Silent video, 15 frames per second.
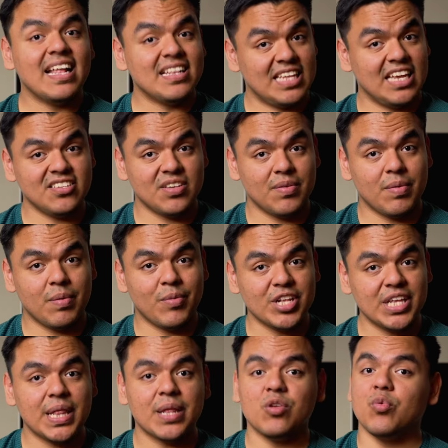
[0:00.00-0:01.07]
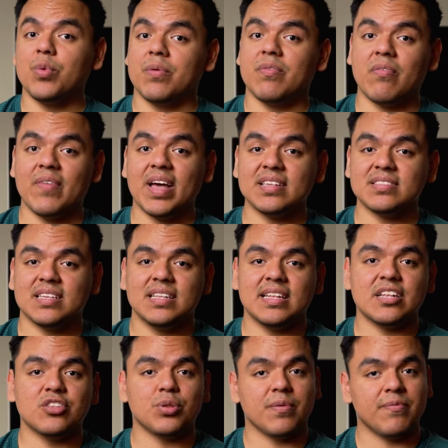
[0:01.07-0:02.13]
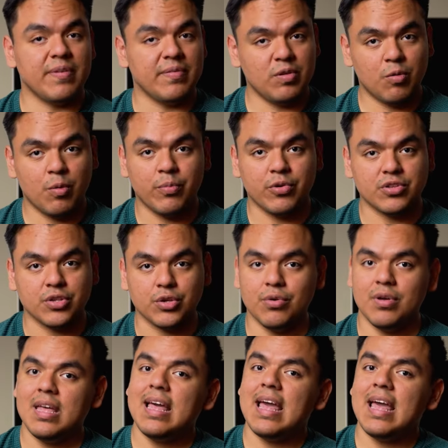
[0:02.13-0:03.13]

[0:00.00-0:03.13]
Take some of the money that you would have invested into the 50-1.2